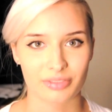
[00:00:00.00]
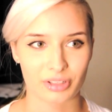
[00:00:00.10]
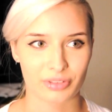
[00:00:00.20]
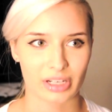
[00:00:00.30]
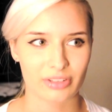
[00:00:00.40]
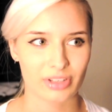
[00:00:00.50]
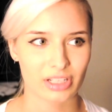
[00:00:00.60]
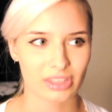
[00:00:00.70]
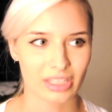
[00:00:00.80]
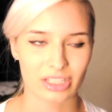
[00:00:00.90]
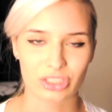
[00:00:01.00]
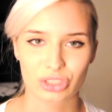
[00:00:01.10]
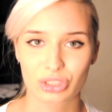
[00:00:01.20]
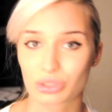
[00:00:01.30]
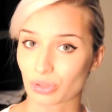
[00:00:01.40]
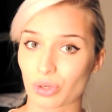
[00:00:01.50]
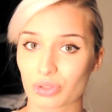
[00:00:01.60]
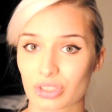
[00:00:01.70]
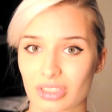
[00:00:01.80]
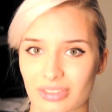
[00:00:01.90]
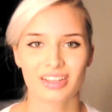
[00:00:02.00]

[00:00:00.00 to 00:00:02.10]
or very, very thin strokes.